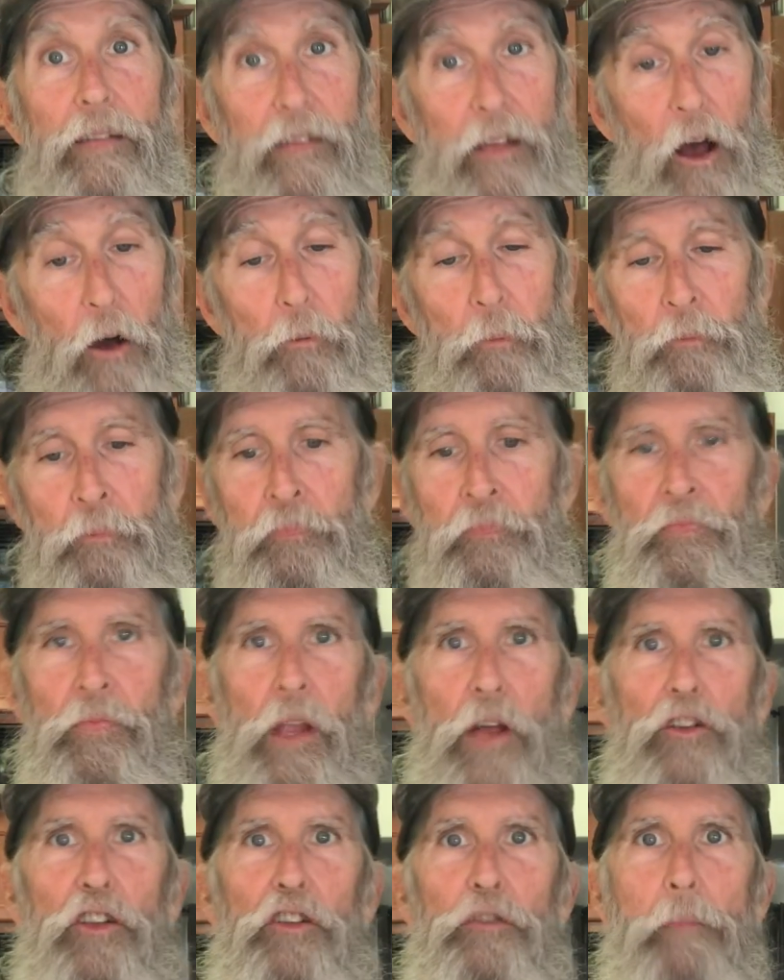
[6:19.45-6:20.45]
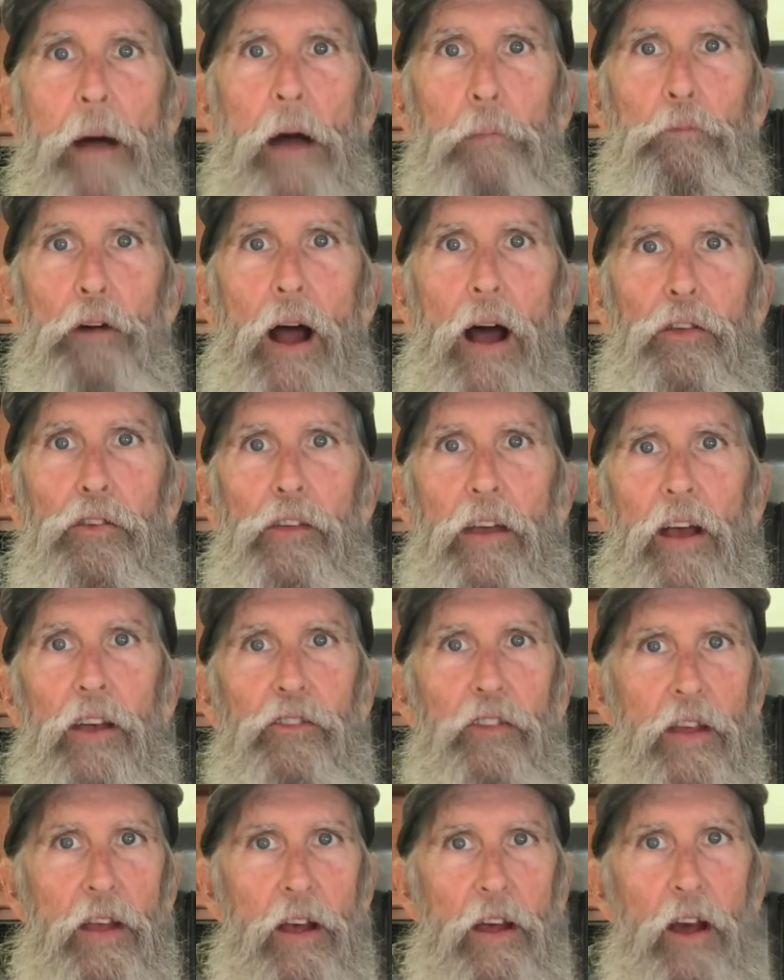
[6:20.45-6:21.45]
So just my
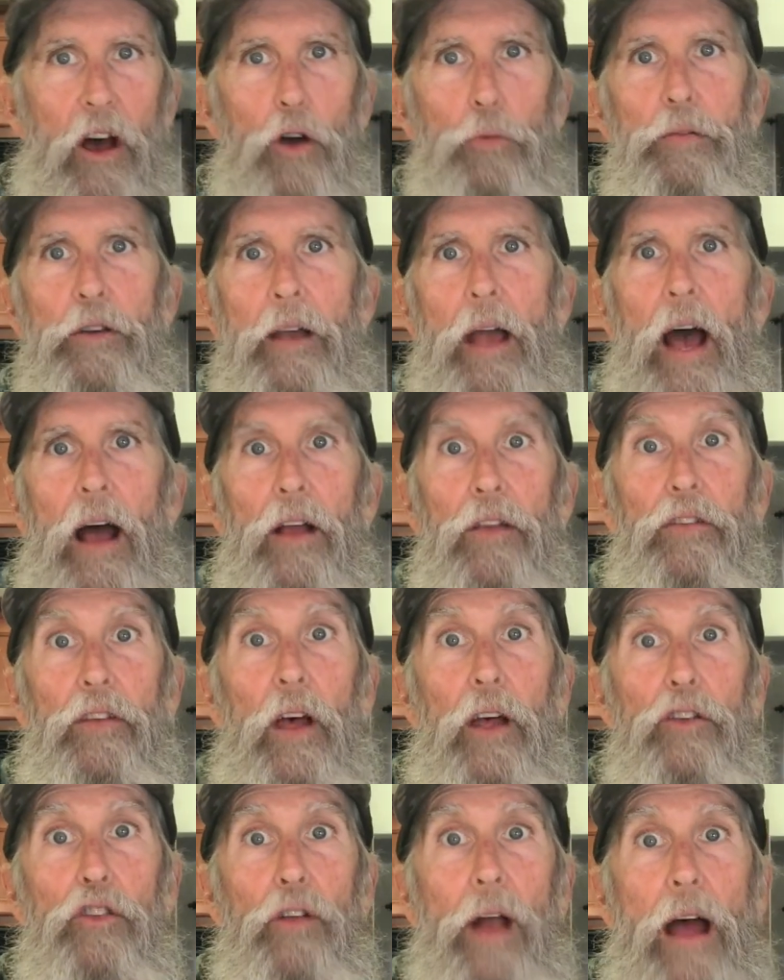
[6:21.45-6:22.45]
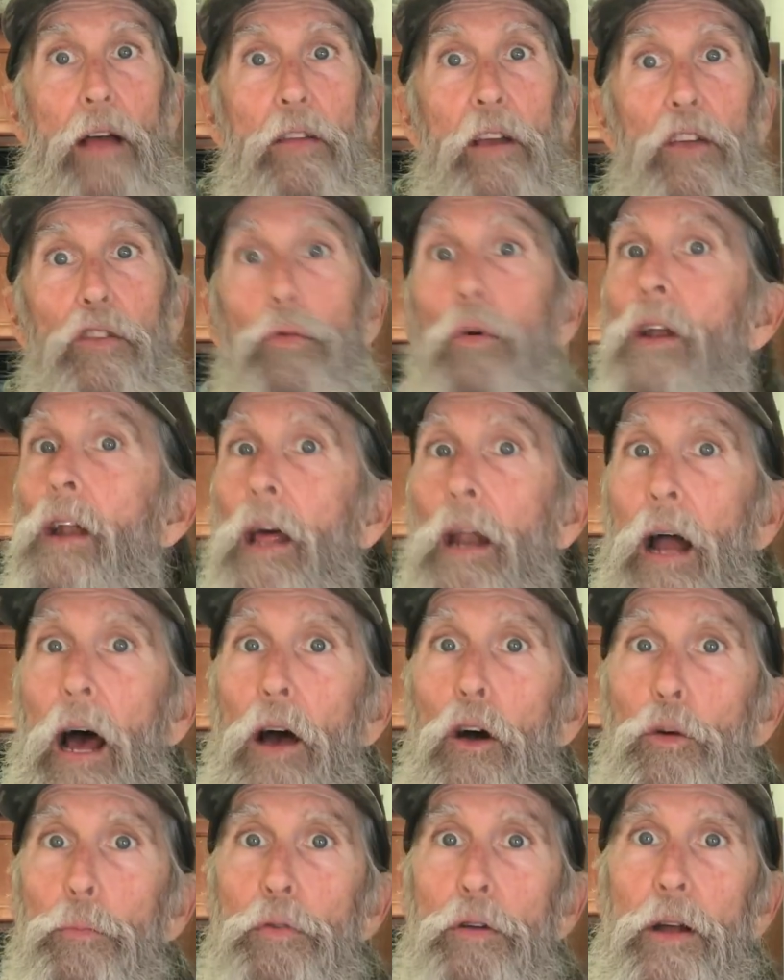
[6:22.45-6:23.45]
process. Hope you guys try this one, and I
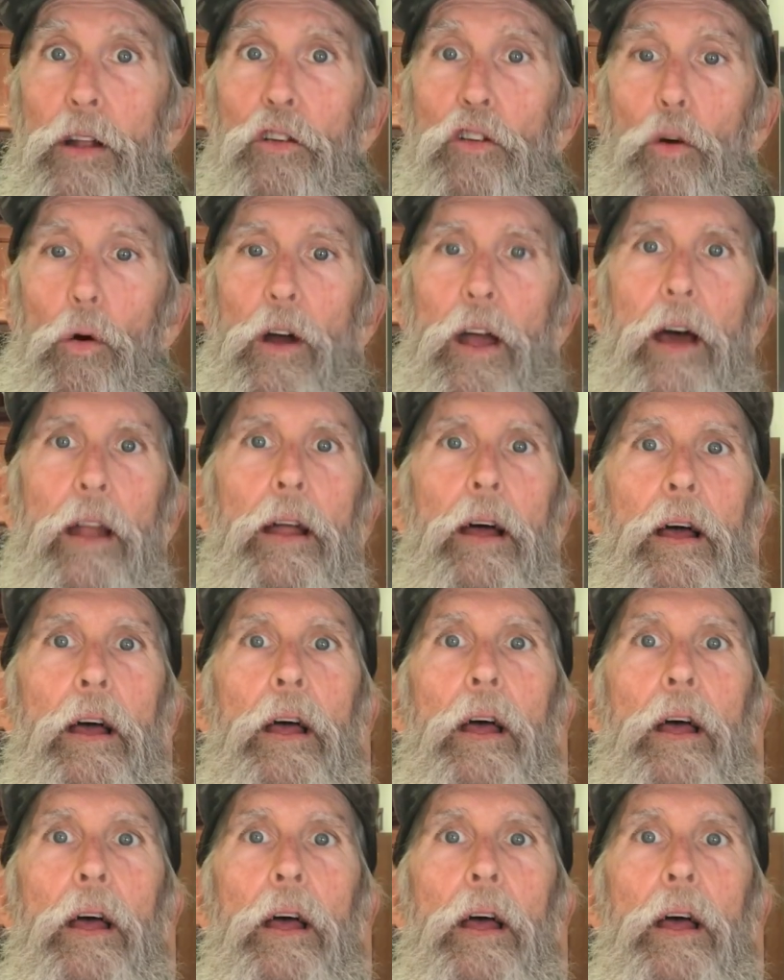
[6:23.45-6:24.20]
hope you enjoy it.